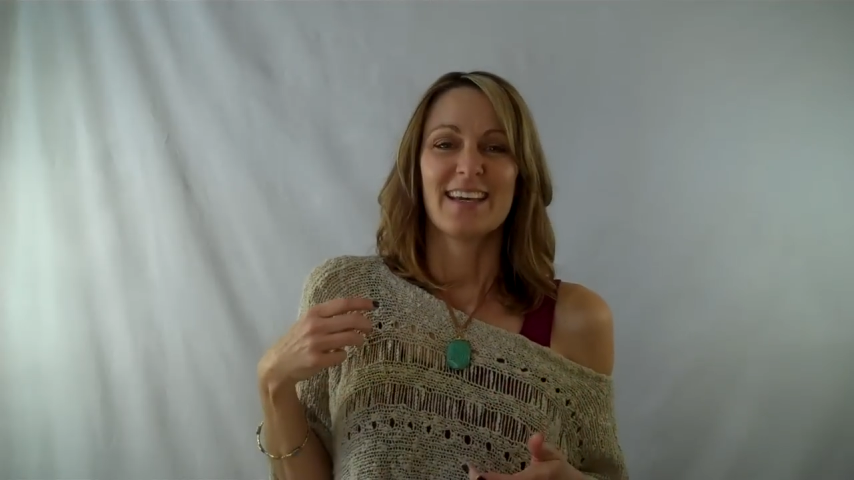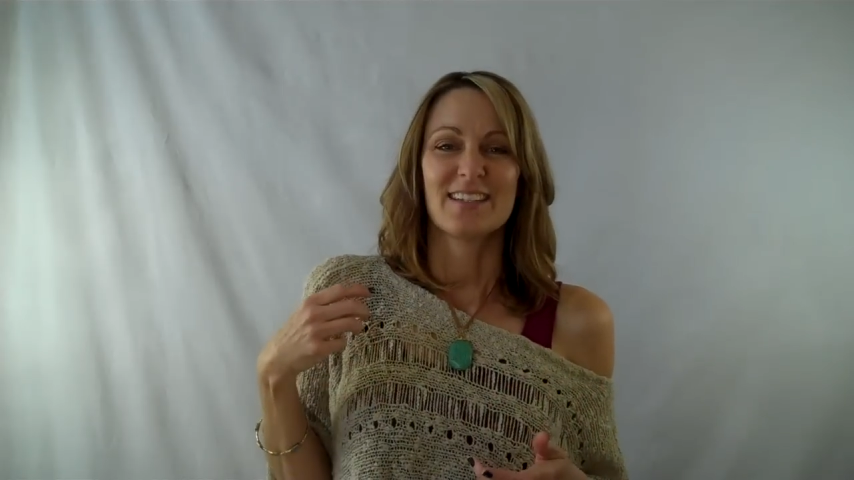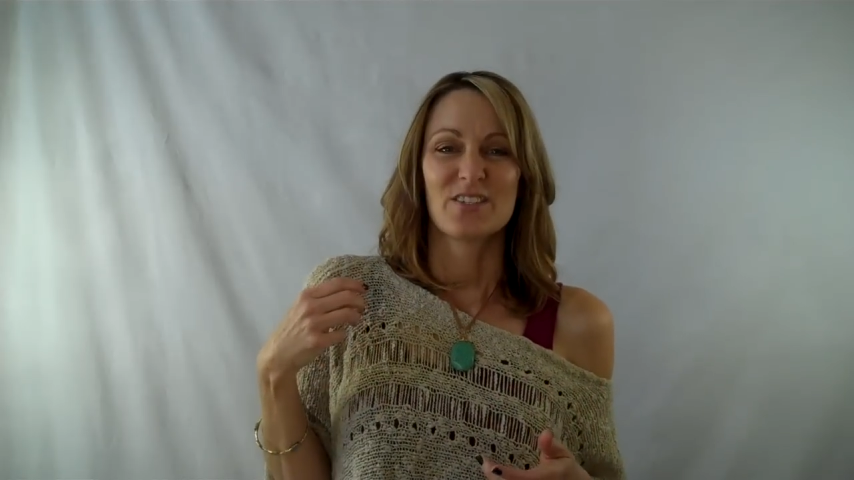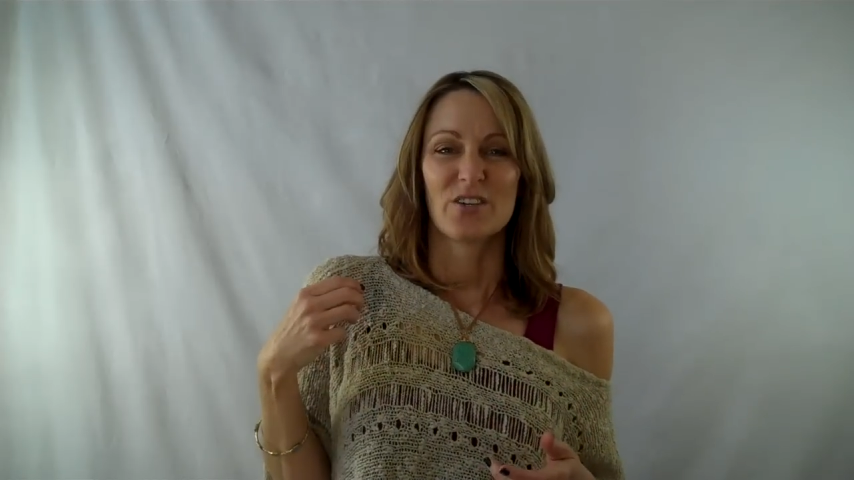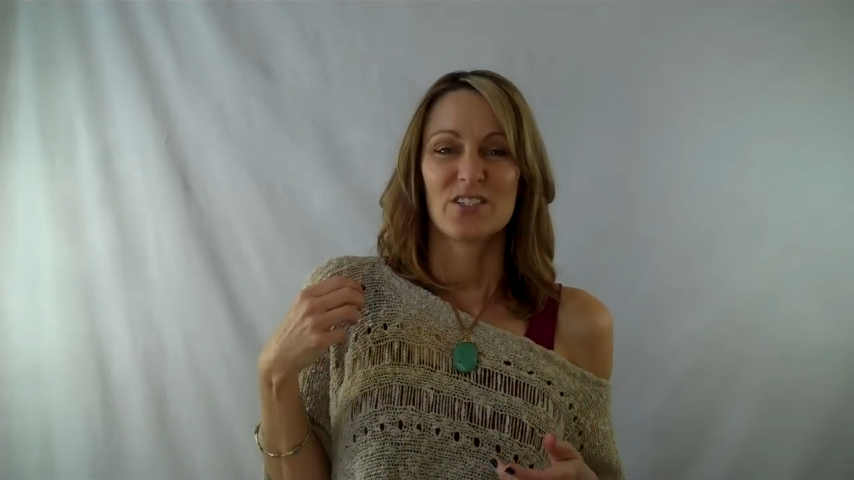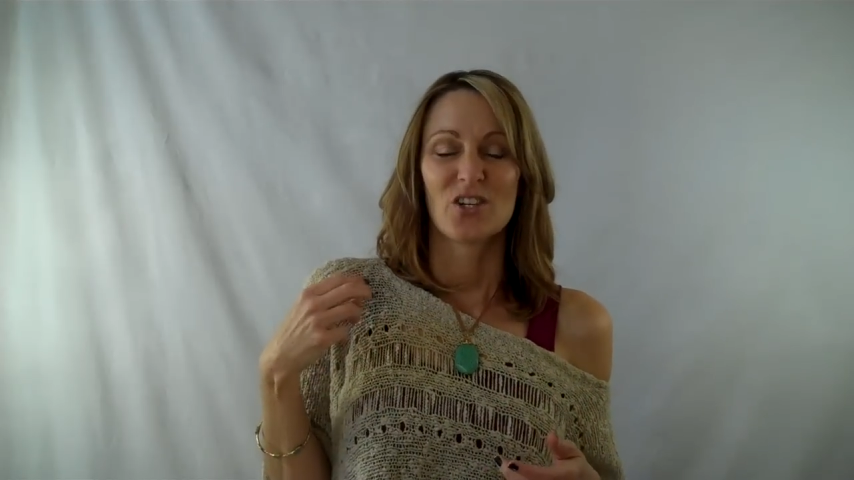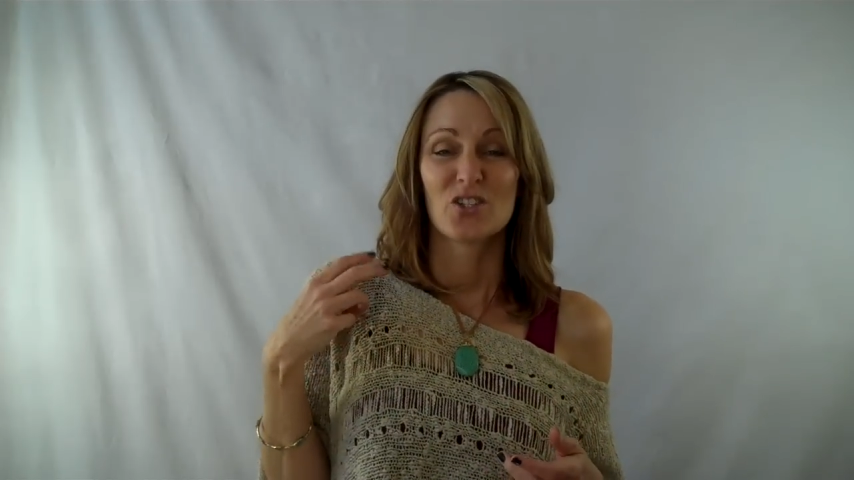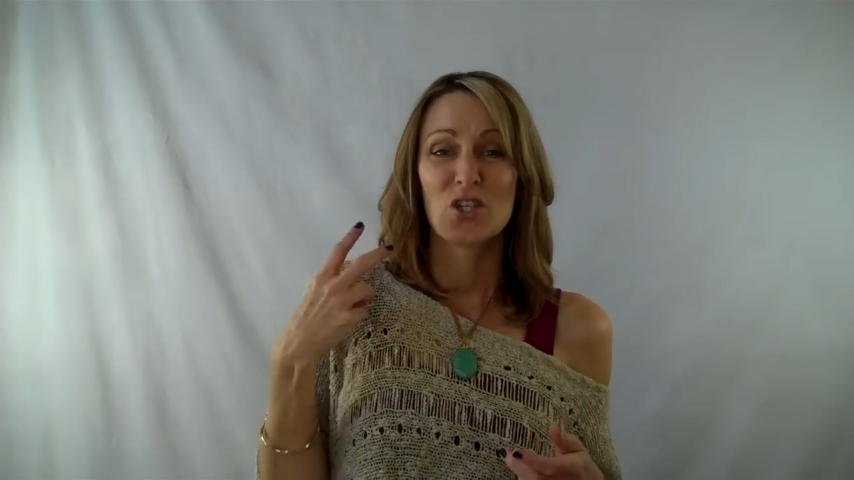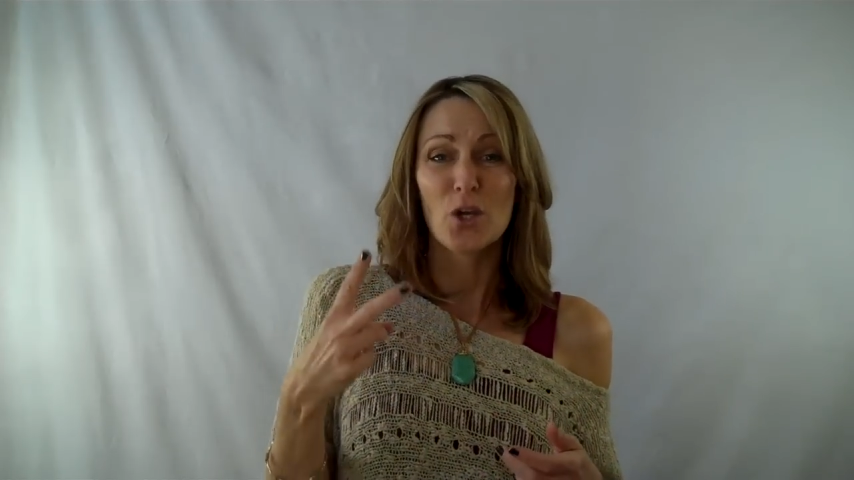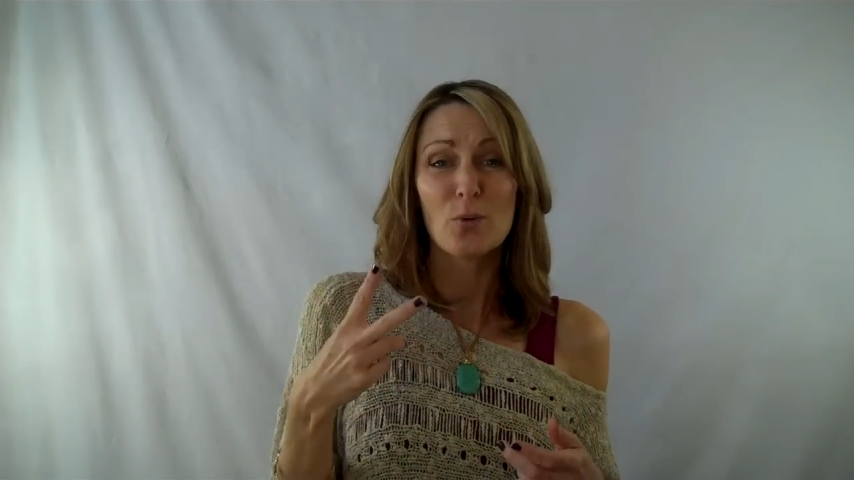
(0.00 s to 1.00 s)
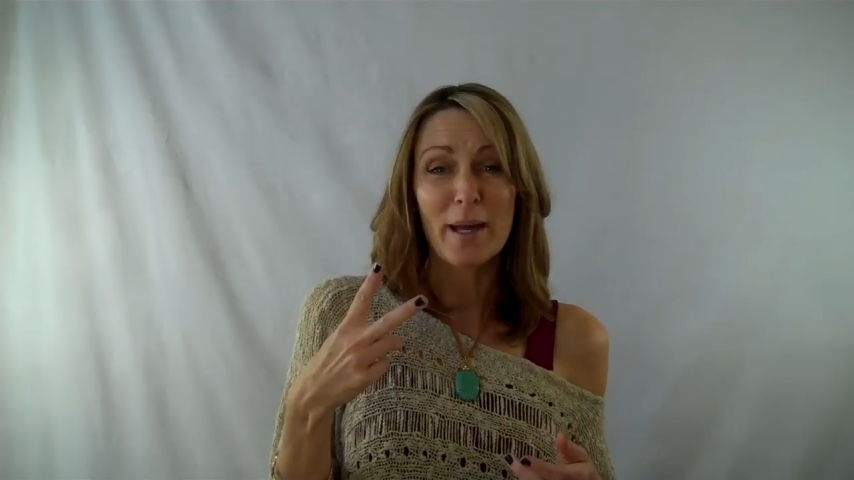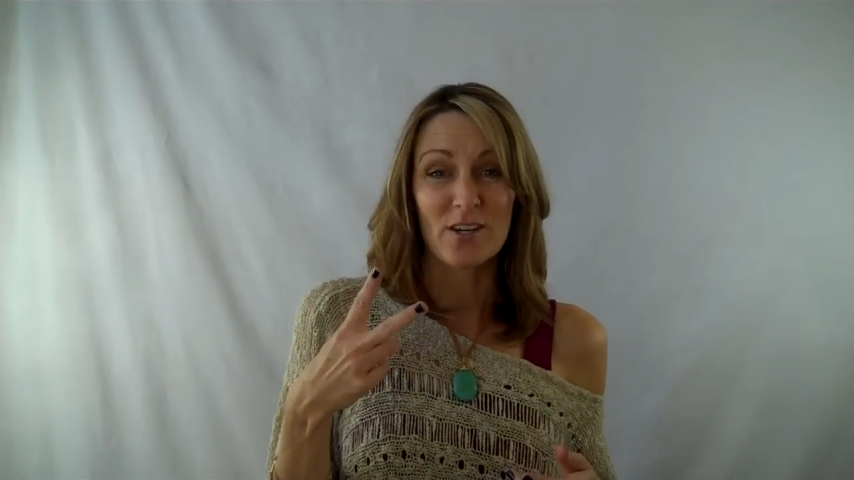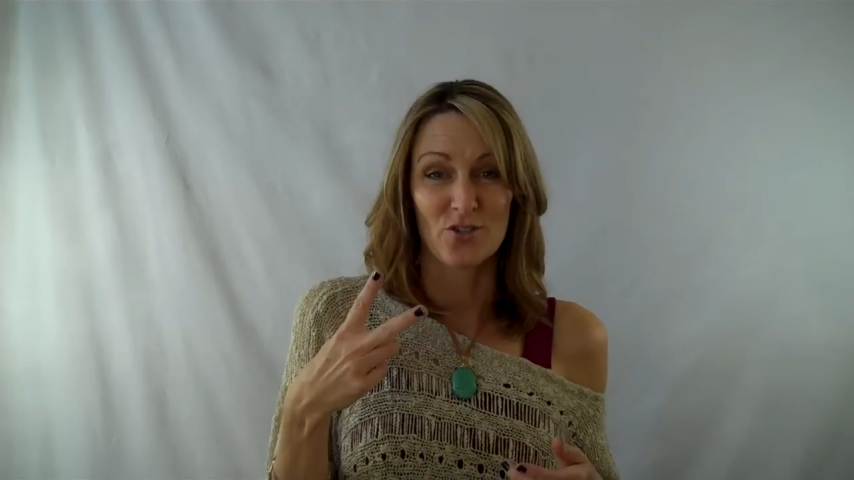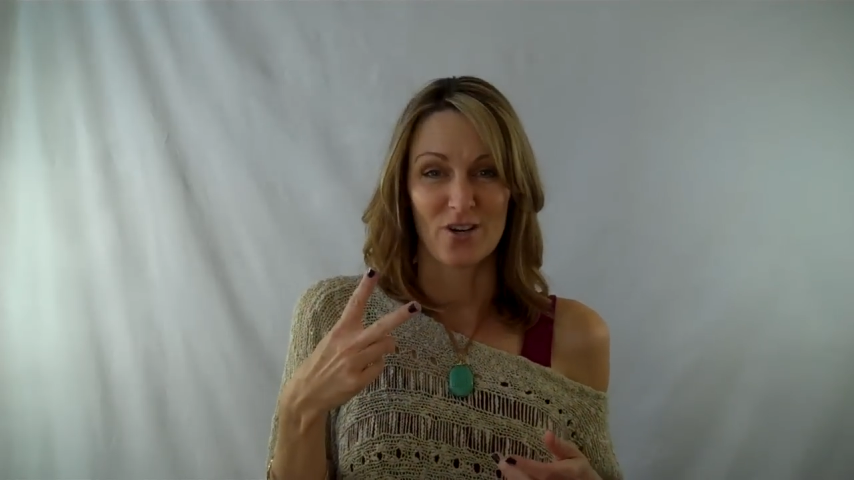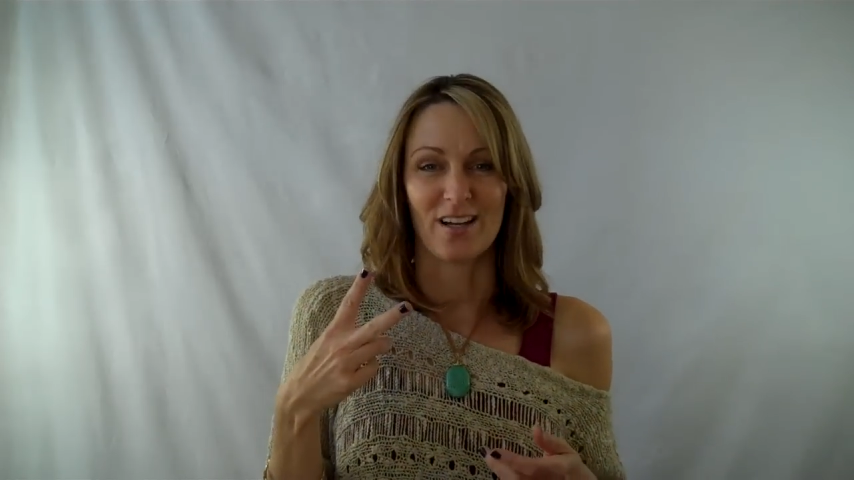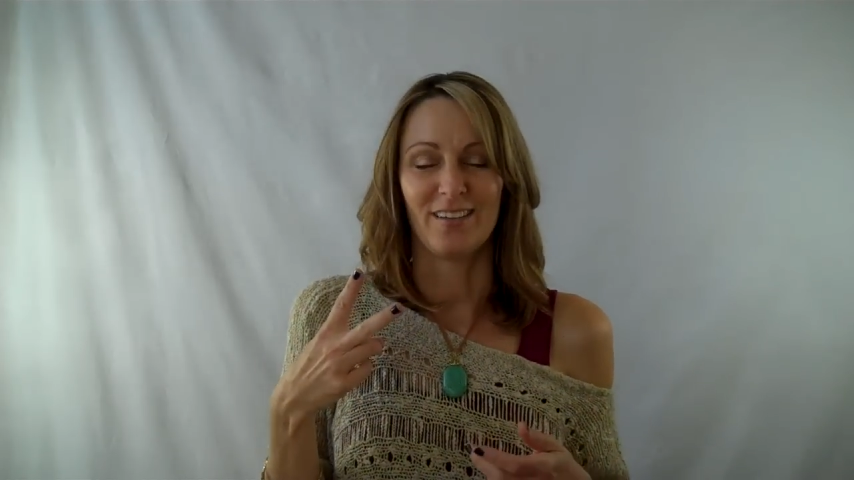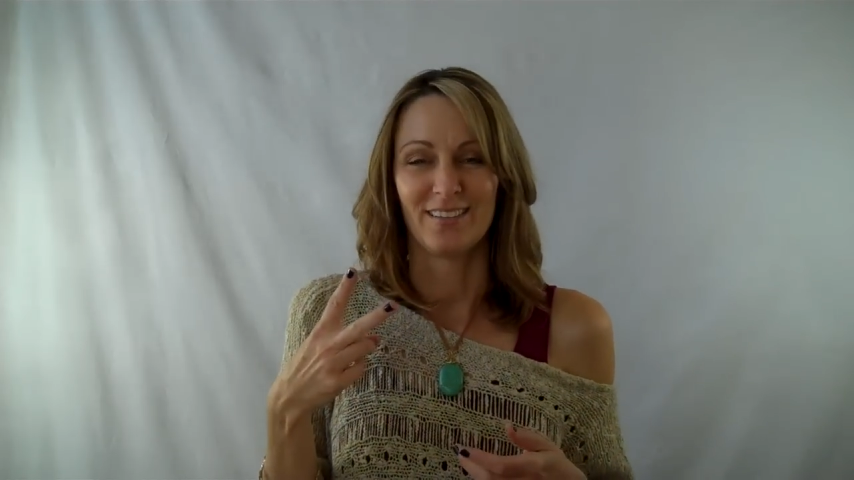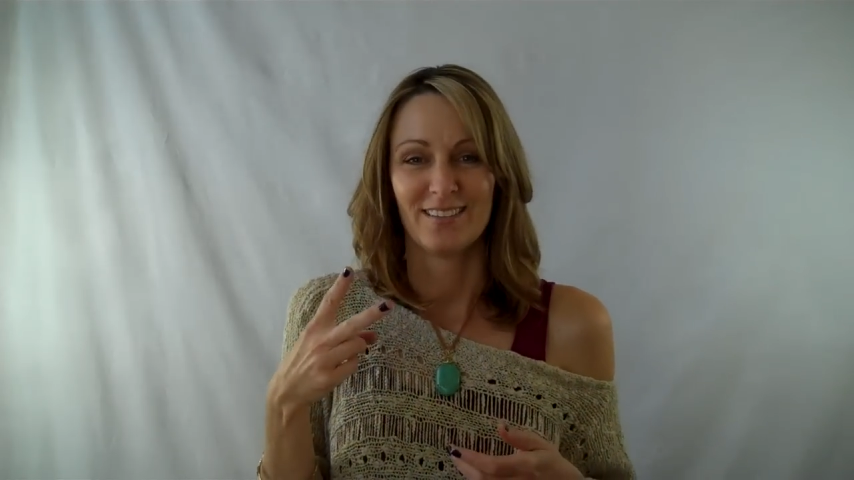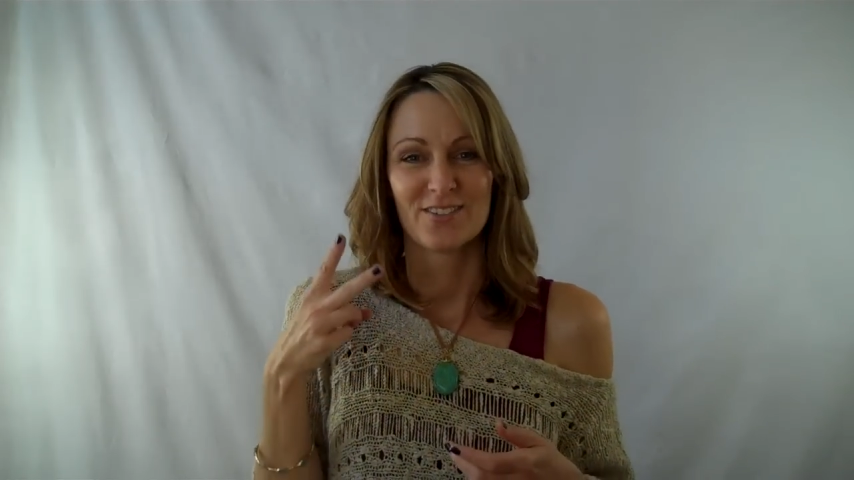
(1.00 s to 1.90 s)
And so I took two Benadryl,